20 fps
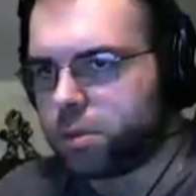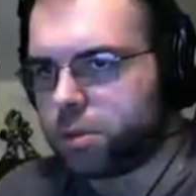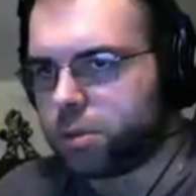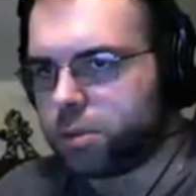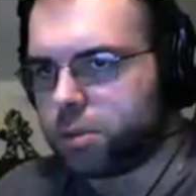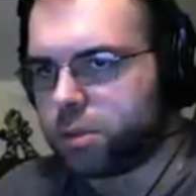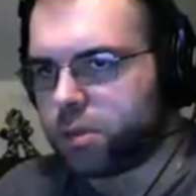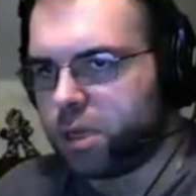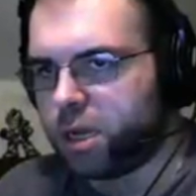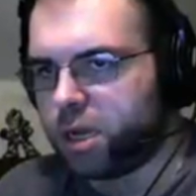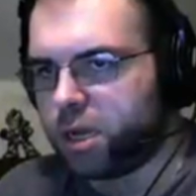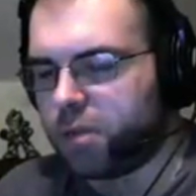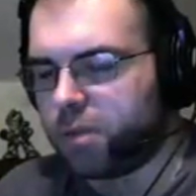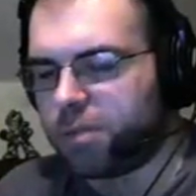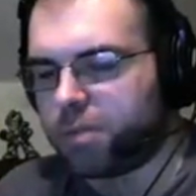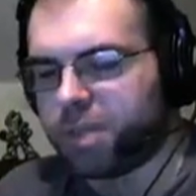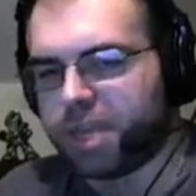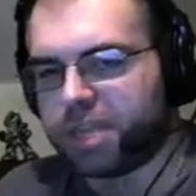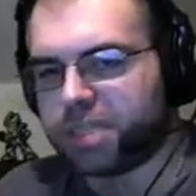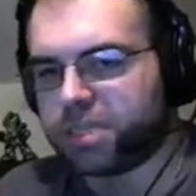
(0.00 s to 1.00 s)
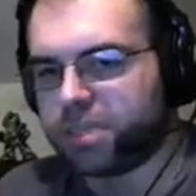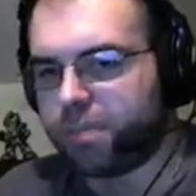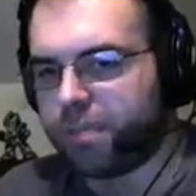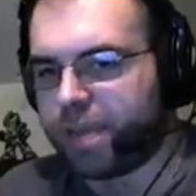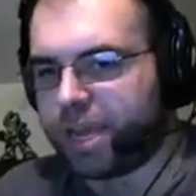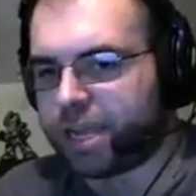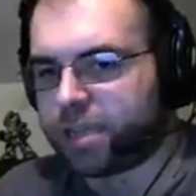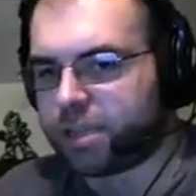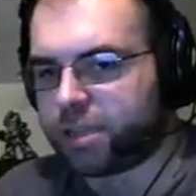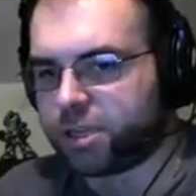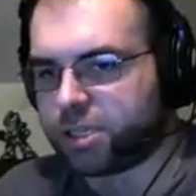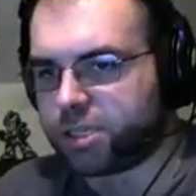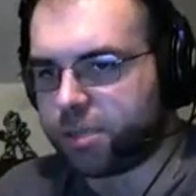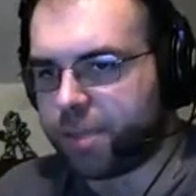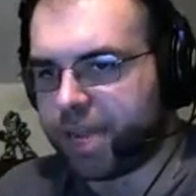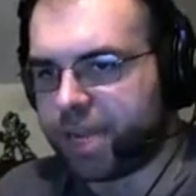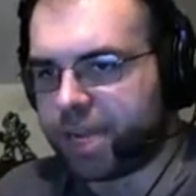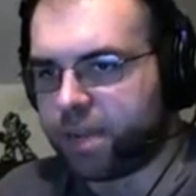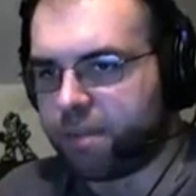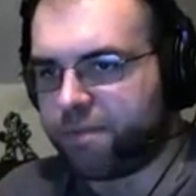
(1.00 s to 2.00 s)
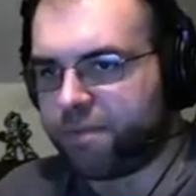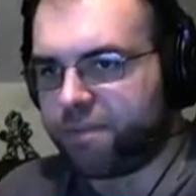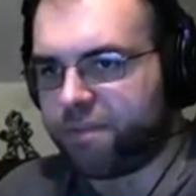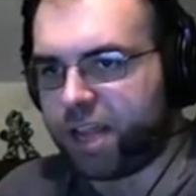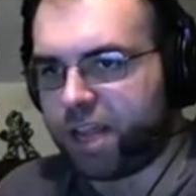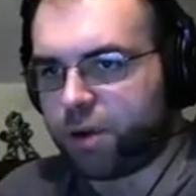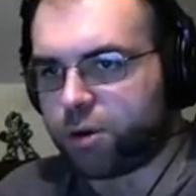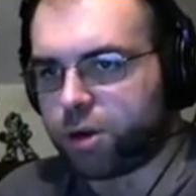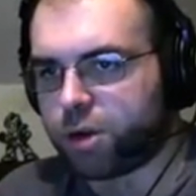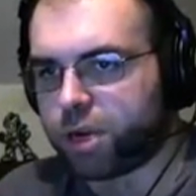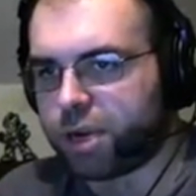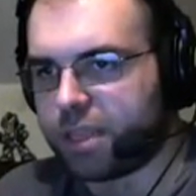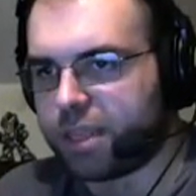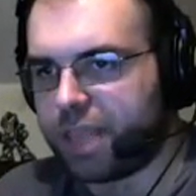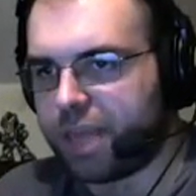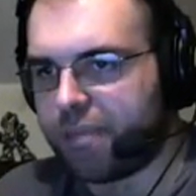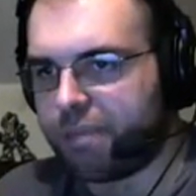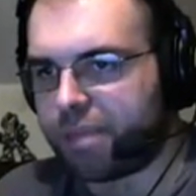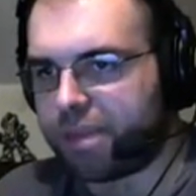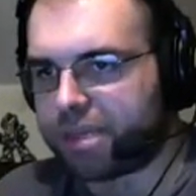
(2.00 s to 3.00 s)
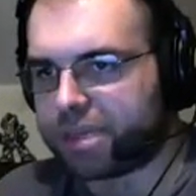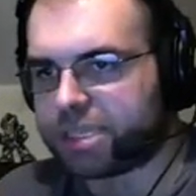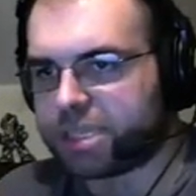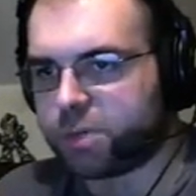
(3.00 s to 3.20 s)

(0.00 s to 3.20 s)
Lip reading: There's a backup flower in that box that we